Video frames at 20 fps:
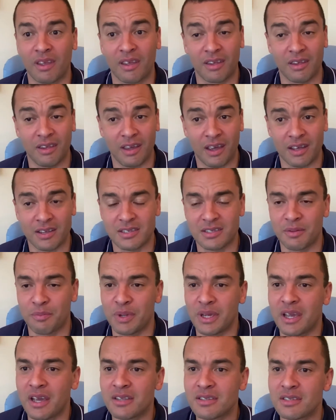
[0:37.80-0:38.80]
Yes,
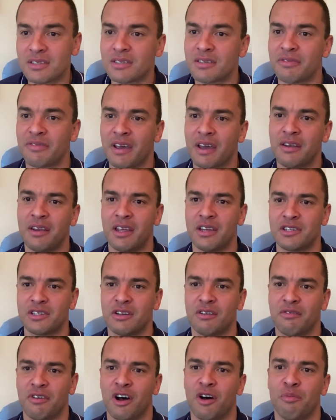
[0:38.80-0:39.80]
because it's the foundation
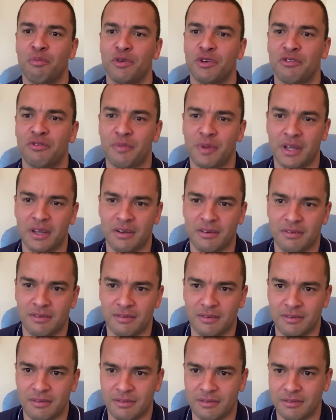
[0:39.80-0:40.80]
of all movement.
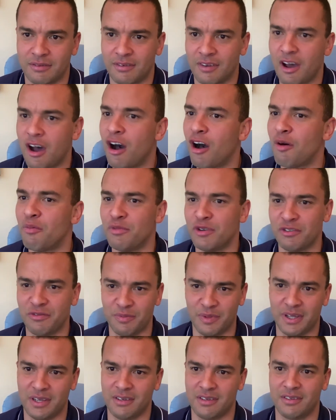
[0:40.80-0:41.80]
All
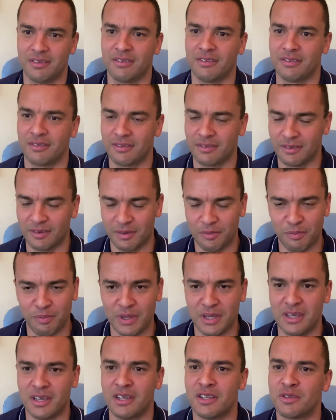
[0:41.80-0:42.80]
movement
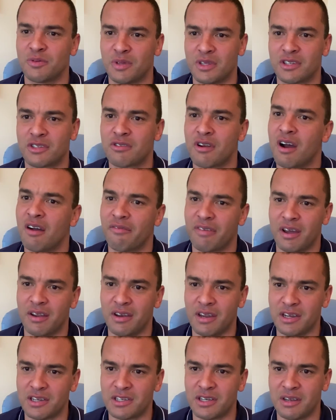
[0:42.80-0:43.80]
begins with a strong
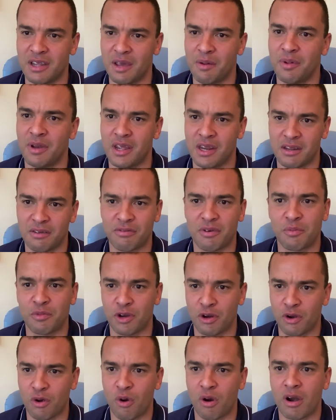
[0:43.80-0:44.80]
foundation emanating from your
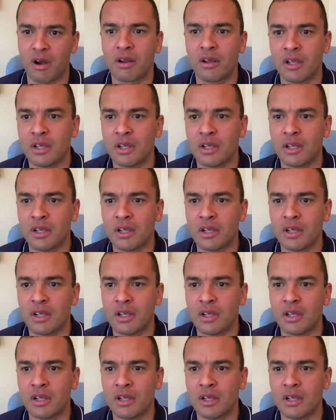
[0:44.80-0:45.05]
core.